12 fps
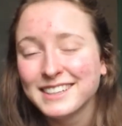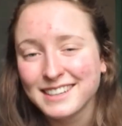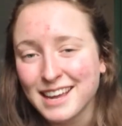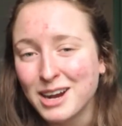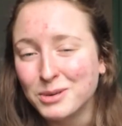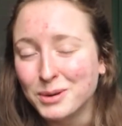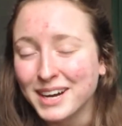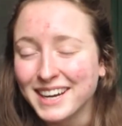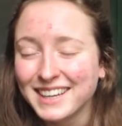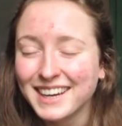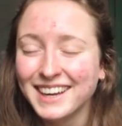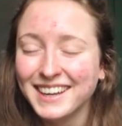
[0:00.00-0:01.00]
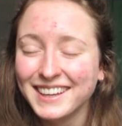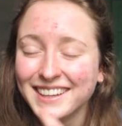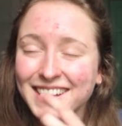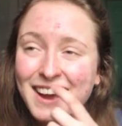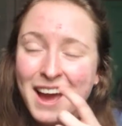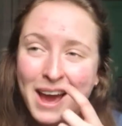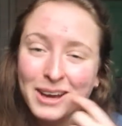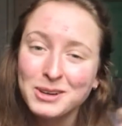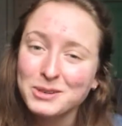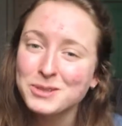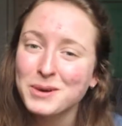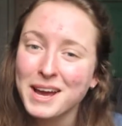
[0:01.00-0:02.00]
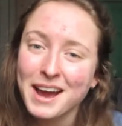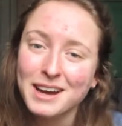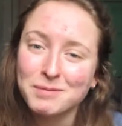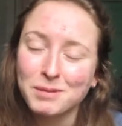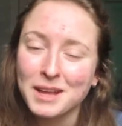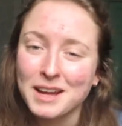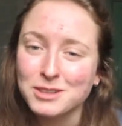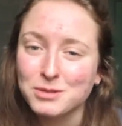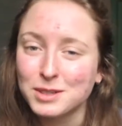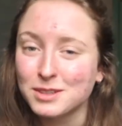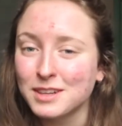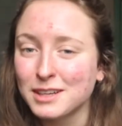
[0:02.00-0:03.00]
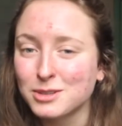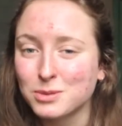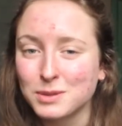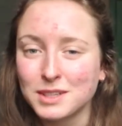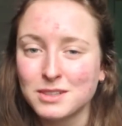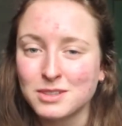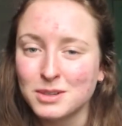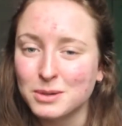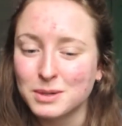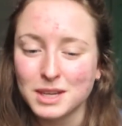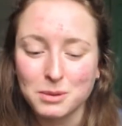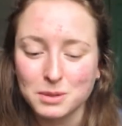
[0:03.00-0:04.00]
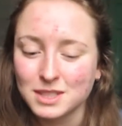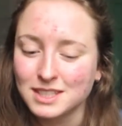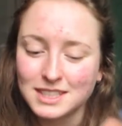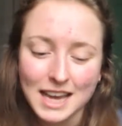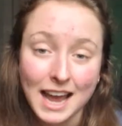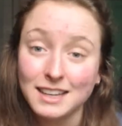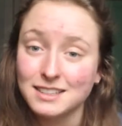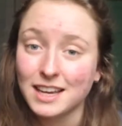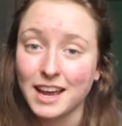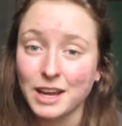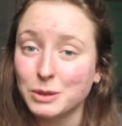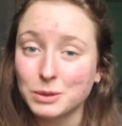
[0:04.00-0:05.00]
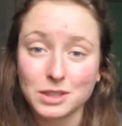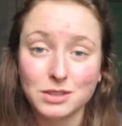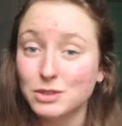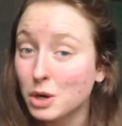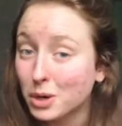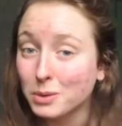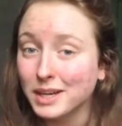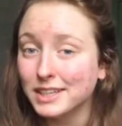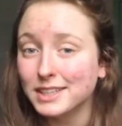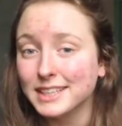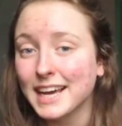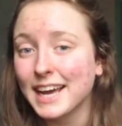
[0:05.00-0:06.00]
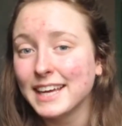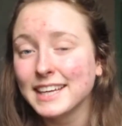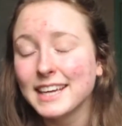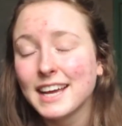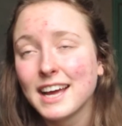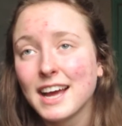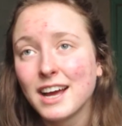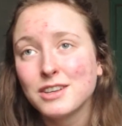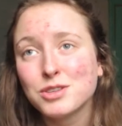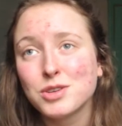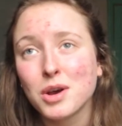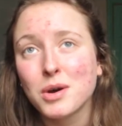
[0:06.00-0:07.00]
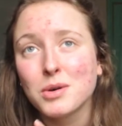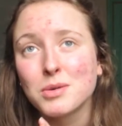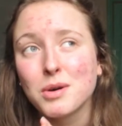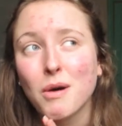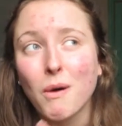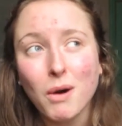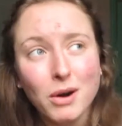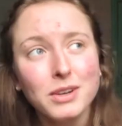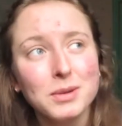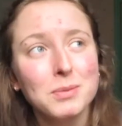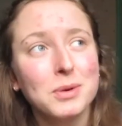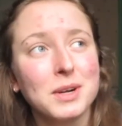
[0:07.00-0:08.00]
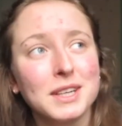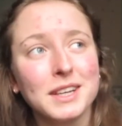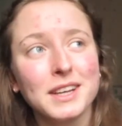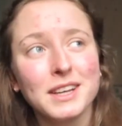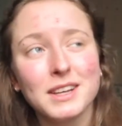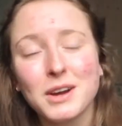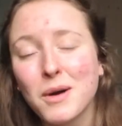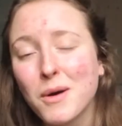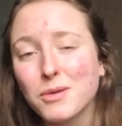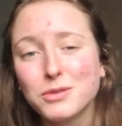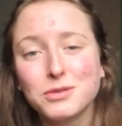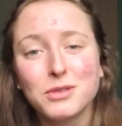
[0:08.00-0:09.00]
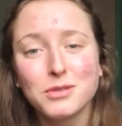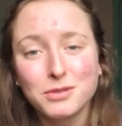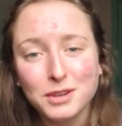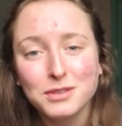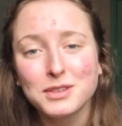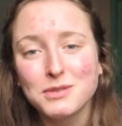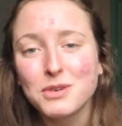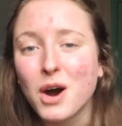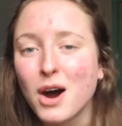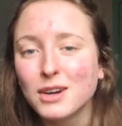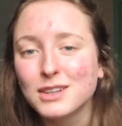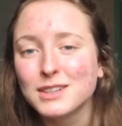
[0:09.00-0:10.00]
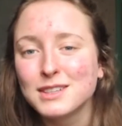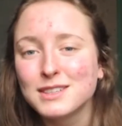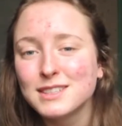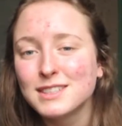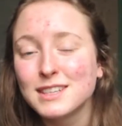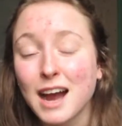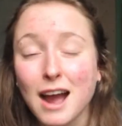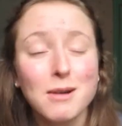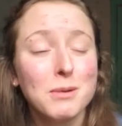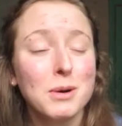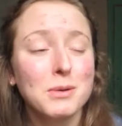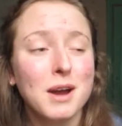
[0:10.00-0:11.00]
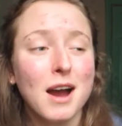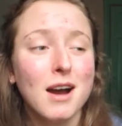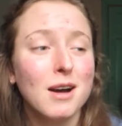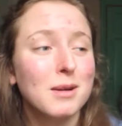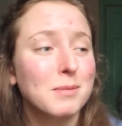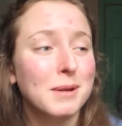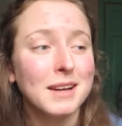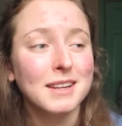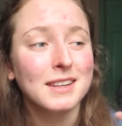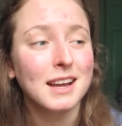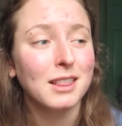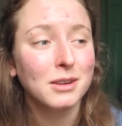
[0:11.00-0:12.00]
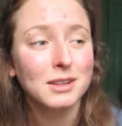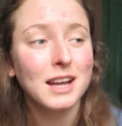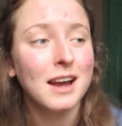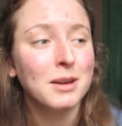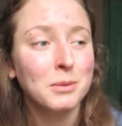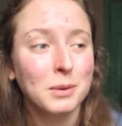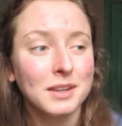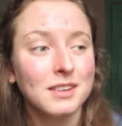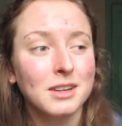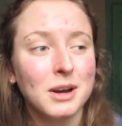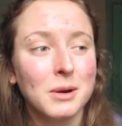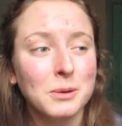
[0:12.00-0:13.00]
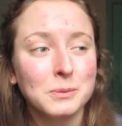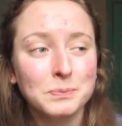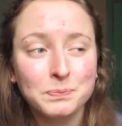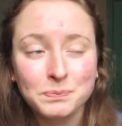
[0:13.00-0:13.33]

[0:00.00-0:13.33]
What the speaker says: Yeah, right. And also, I had plans for the next week, so it was that day or no other day. So on the morning of 5th of August, I woke up and I looked out a window